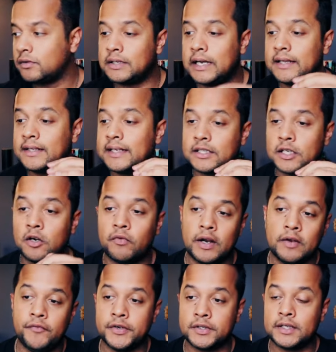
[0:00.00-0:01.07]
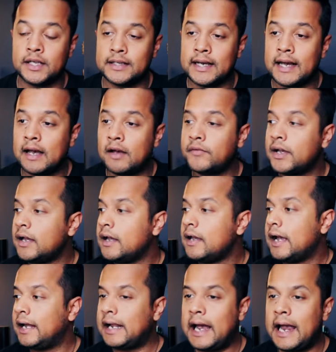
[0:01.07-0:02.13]
So I think that's a great feature that they have,
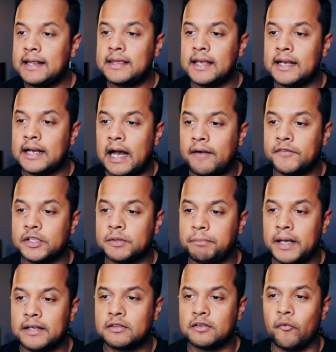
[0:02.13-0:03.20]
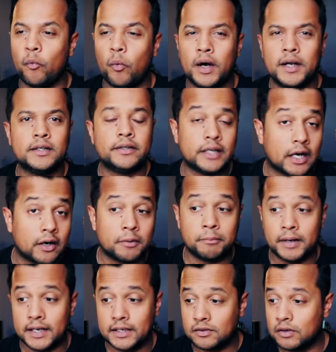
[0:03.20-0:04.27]
and I think I have a space of one
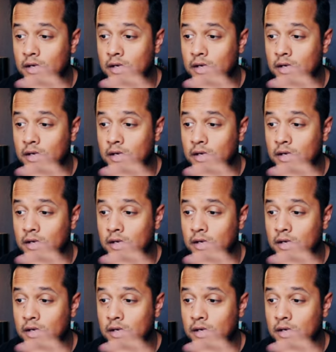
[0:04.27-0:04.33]
terabyte,